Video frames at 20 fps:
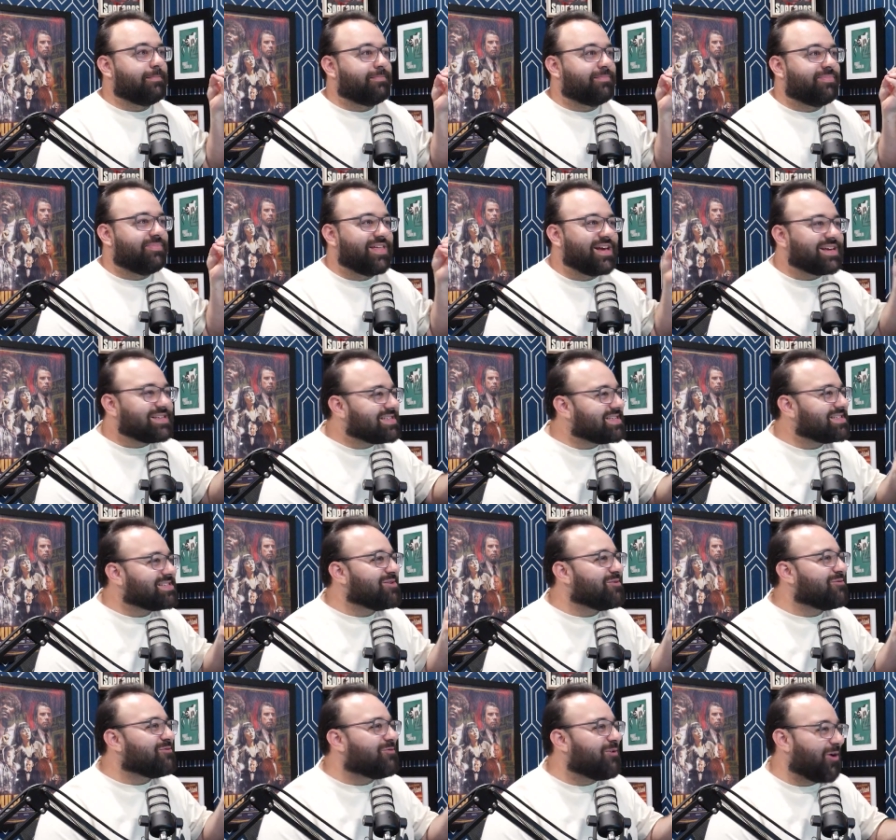this is
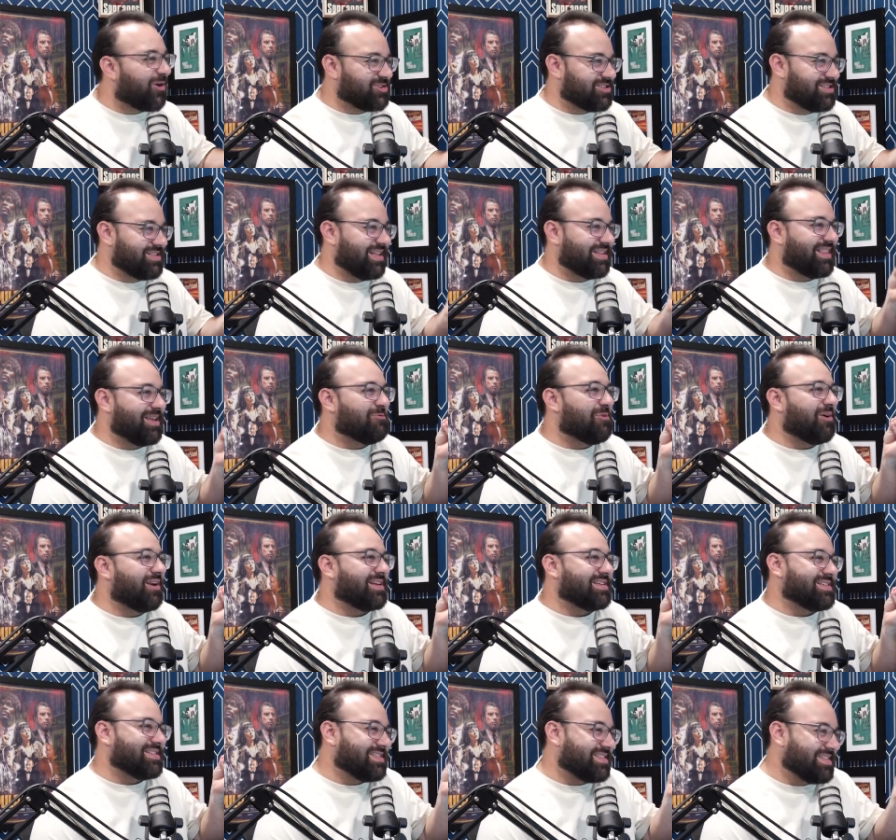the version that they want to
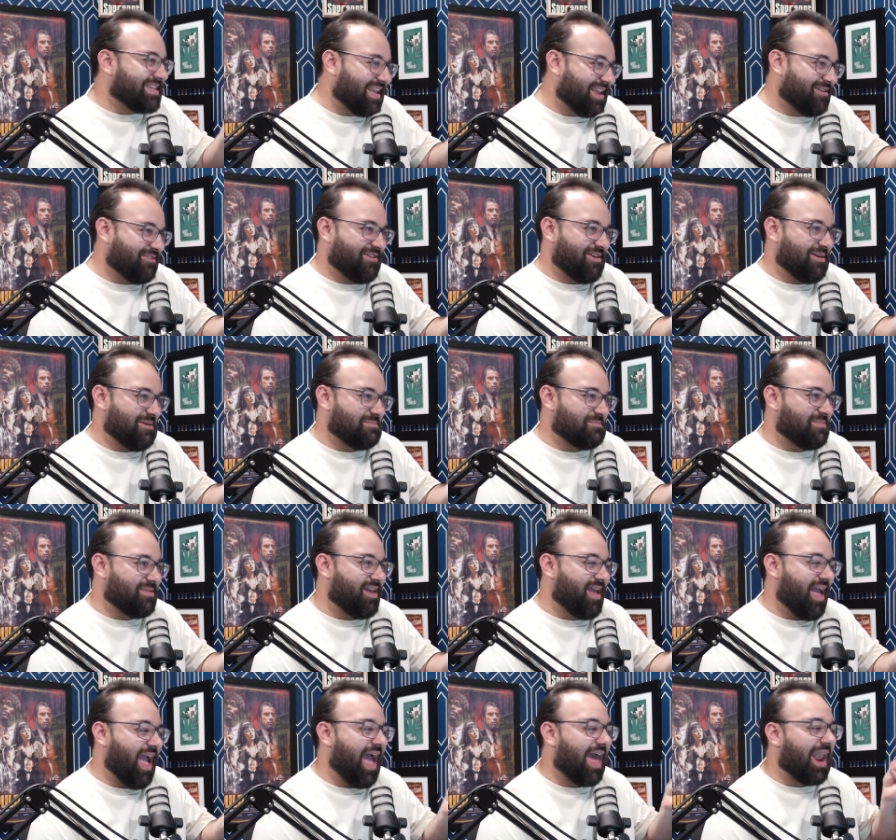see of him.
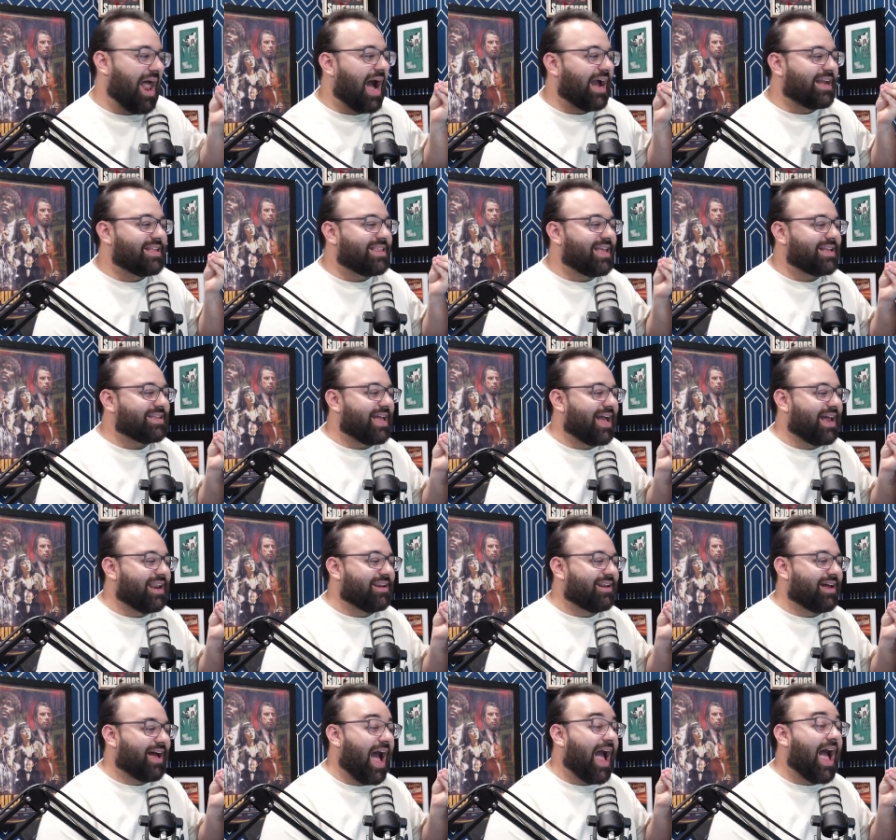And I think
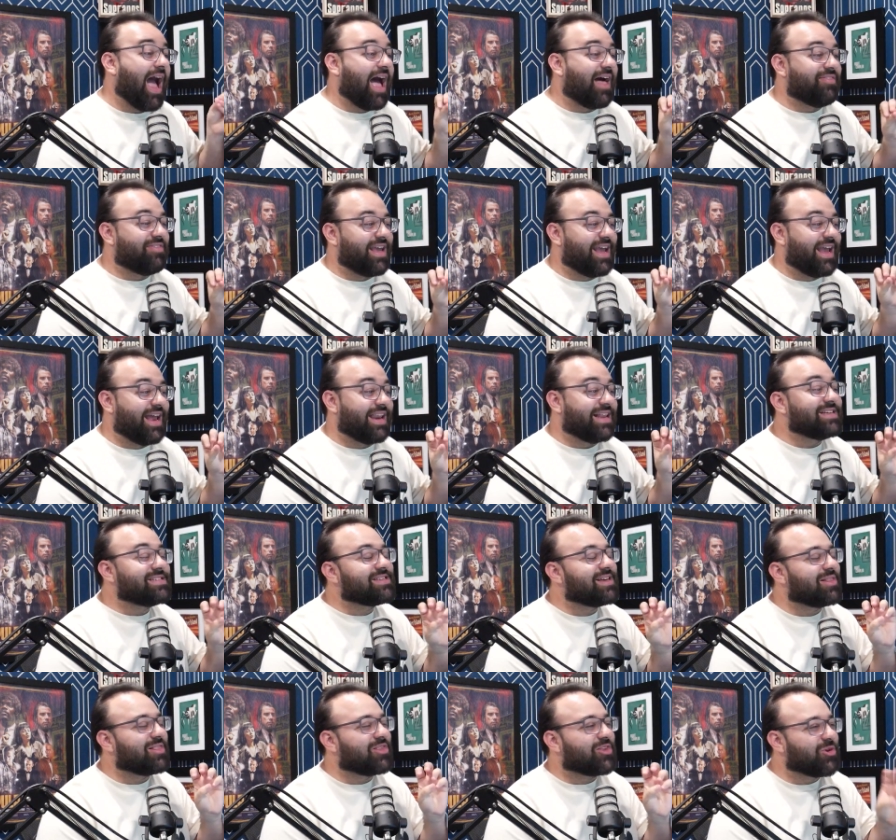that it is
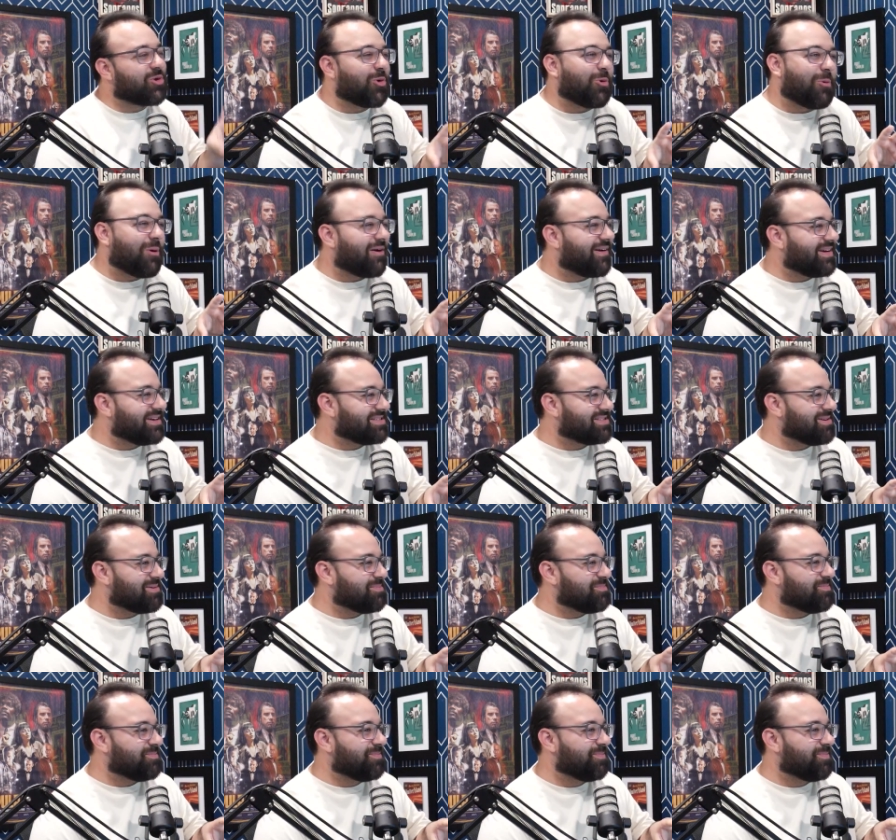a little worrisome.